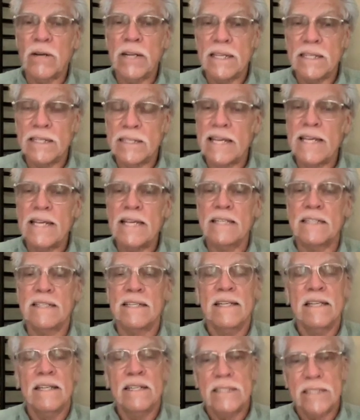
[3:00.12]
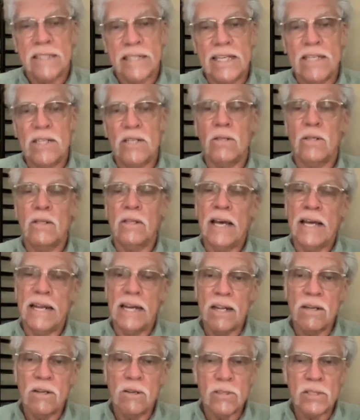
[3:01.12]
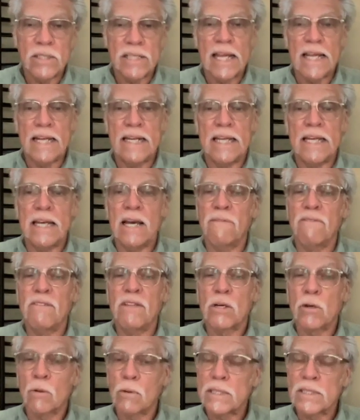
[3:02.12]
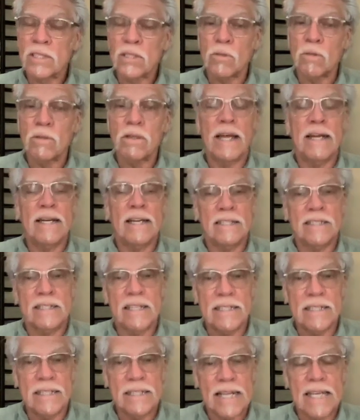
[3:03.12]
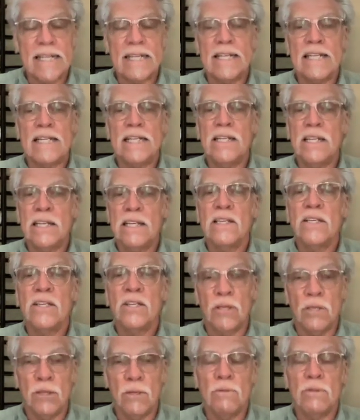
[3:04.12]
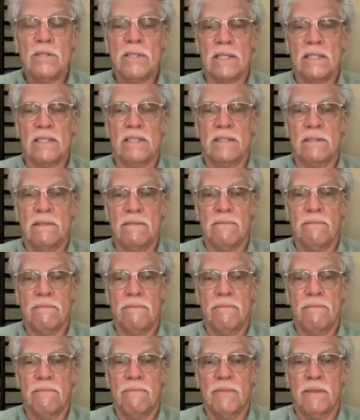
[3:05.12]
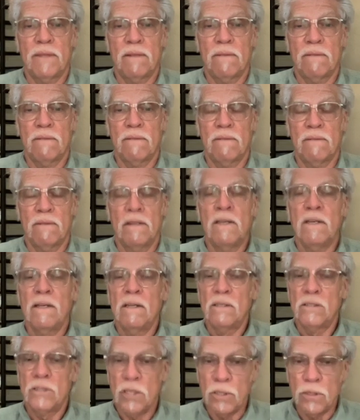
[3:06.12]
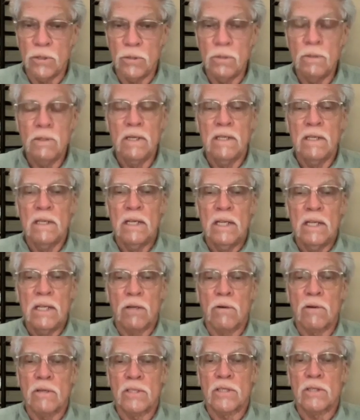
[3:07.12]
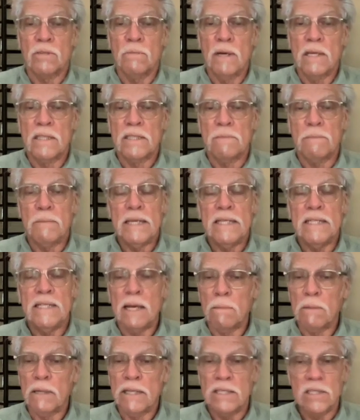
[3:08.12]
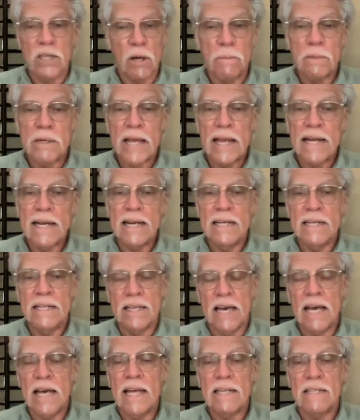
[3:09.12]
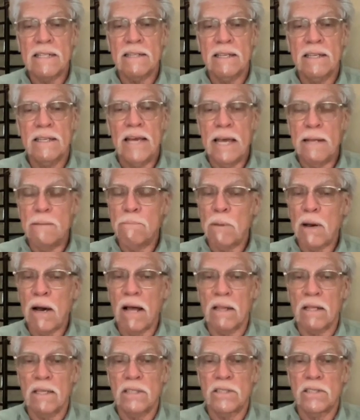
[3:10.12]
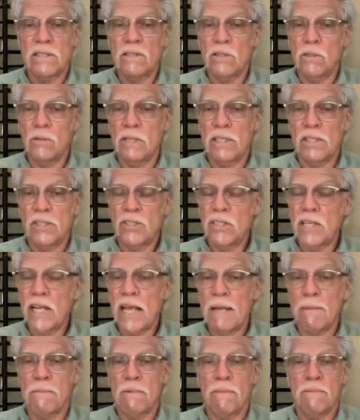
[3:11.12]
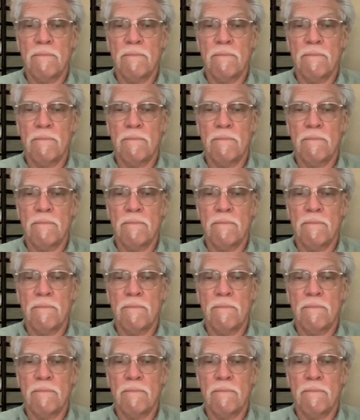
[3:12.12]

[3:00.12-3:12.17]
intent, skill, and understanding of the crystal and its intended uses. 2, the crystal must be doubly terminated, cut, and polished to the shape.